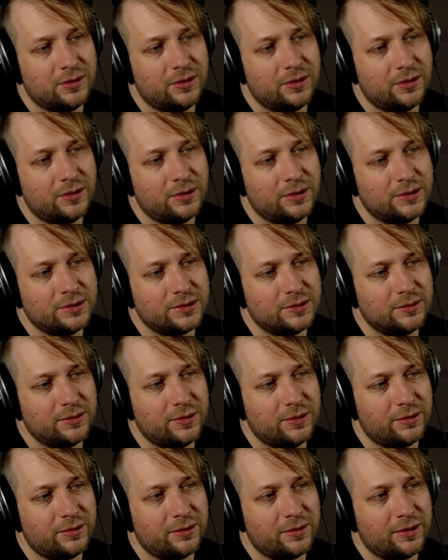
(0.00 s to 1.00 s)
All right, so
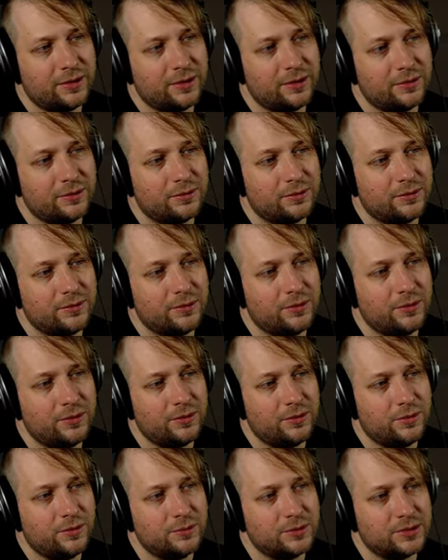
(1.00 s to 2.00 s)
nothing there.
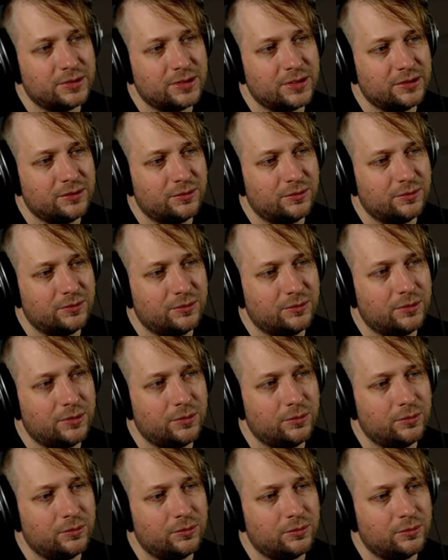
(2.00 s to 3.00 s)
No signal.
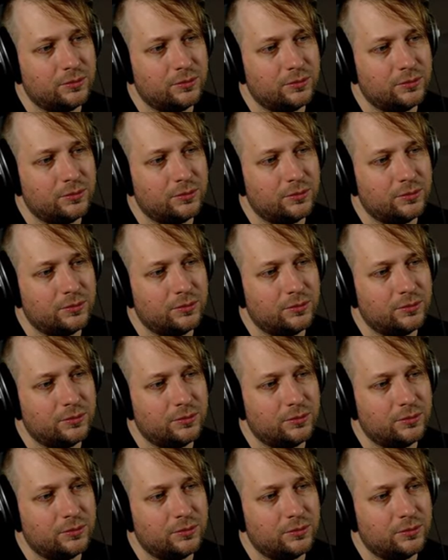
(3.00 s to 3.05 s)
Oh.